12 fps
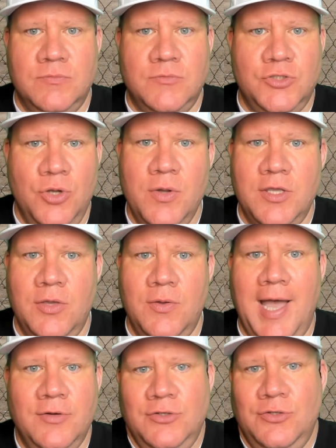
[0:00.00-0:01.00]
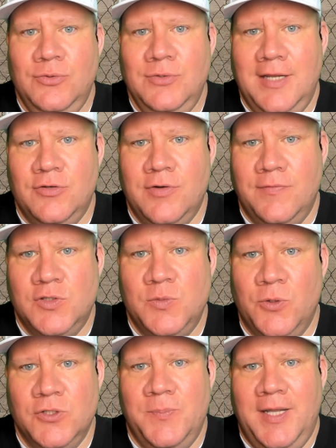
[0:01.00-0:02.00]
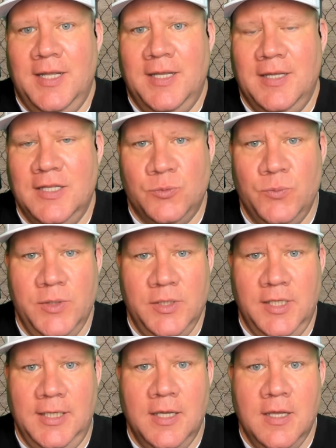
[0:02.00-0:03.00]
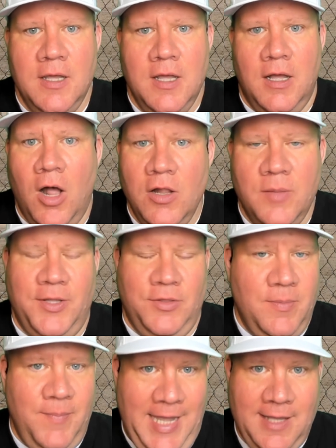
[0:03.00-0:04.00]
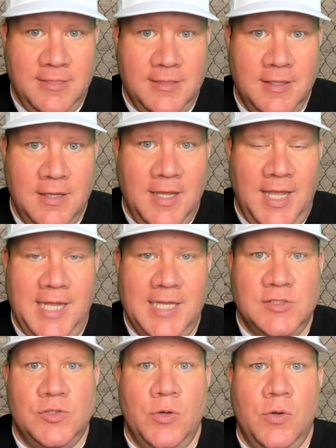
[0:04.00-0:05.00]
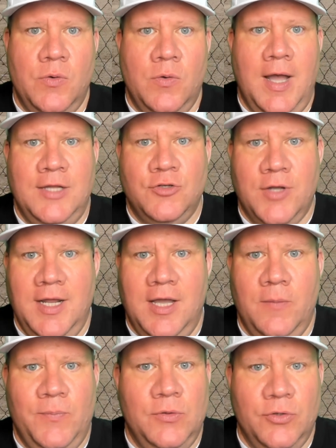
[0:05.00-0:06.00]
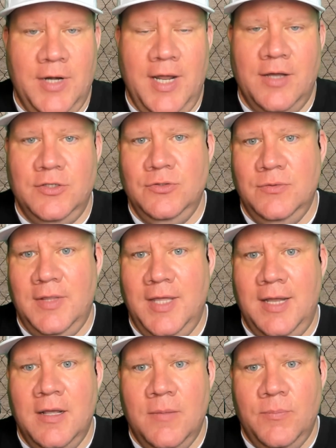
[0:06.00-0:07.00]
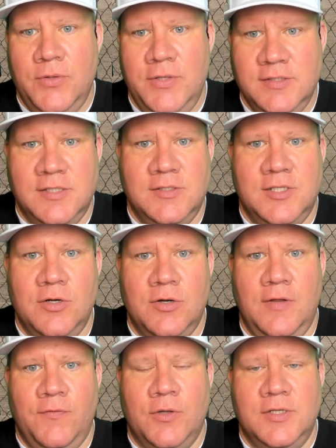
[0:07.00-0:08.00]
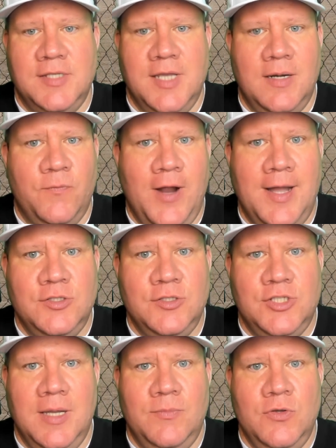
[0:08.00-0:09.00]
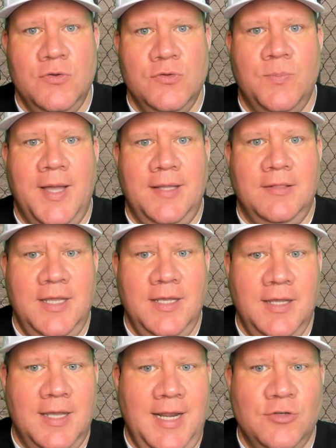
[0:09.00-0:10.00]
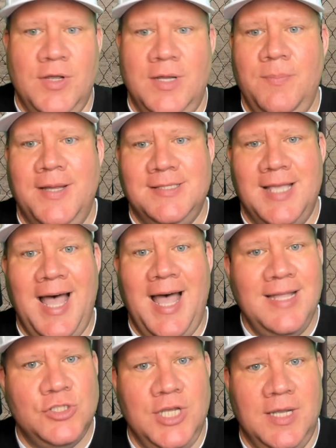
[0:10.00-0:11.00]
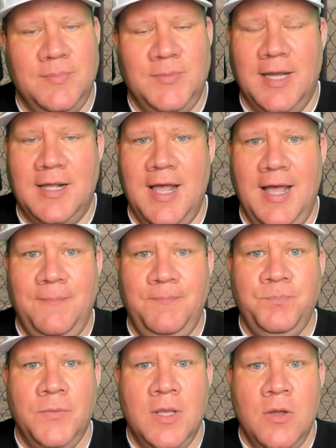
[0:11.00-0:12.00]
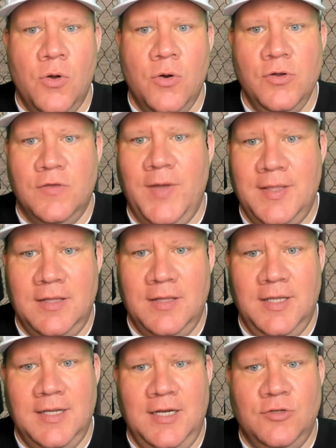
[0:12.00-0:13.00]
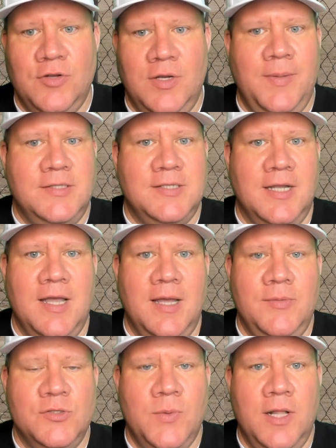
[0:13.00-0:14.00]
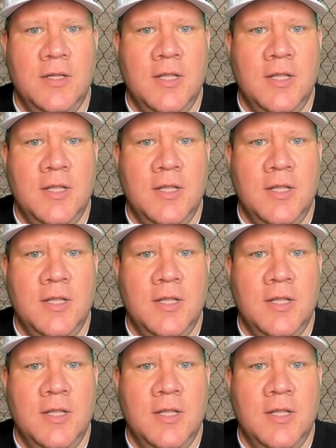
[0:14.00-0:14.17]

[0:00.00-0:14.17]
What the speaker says: showing you how to do data-driven sports betting. It's really all about the math. And so I try to help you learn how to do that. Please consider, if you're going to sign up for OddsJam, use my link at atrainbetsoddsjam.com, or you can find that link at atrainbets.com as well.